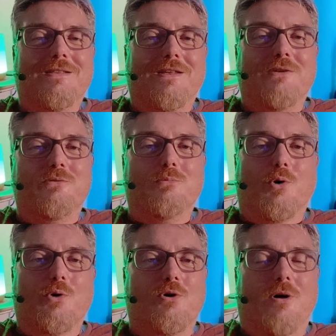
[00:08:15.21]
the even
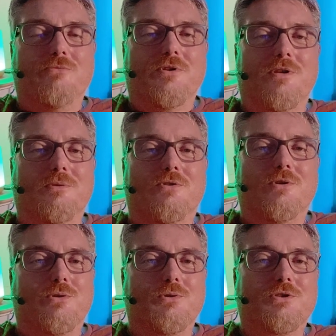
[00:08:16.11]
more comfortable
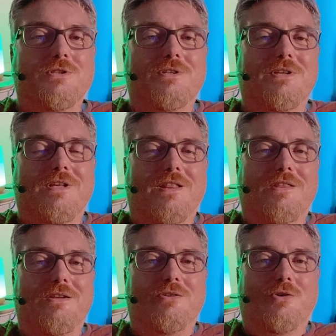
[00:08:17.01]
solution in
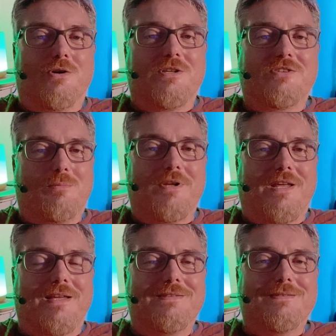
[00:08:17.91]
these hot summer
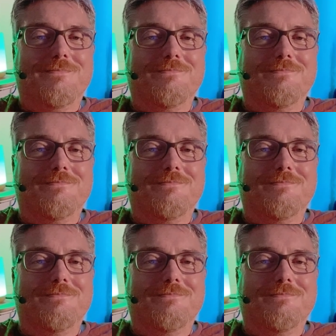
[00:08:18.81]
days.